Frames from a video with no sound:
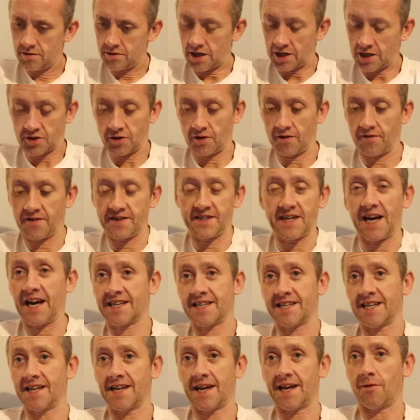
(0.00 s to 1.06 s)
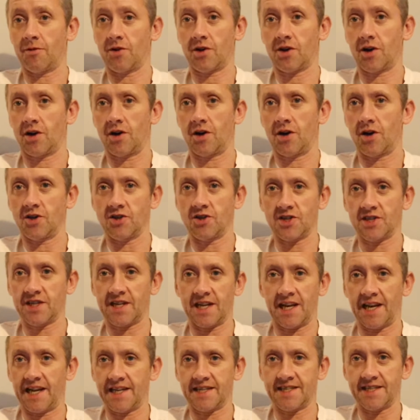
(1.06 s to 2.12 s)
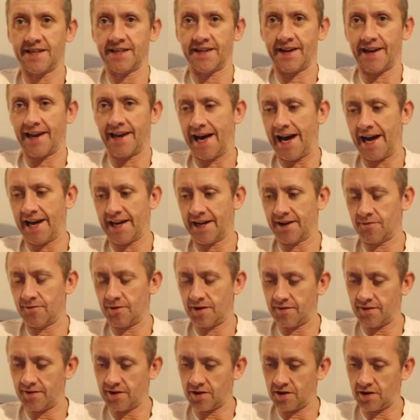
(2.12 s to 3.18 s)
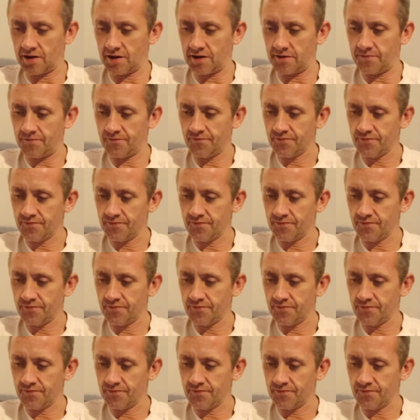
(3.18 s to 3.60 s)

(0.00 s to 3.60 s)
I don't know if it's actually a network or just glitching and lagging, whatever you call it.